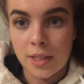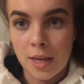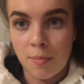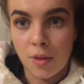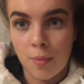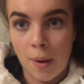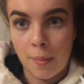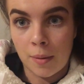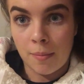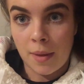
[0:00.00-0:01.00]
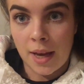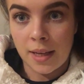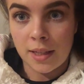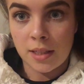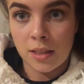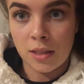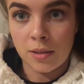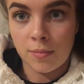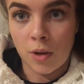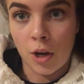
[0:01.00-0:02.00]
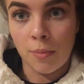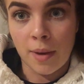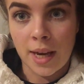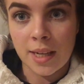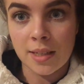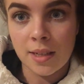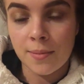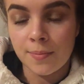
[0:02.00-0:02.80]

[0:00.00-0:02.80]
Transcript: dip that my mum made, homemade,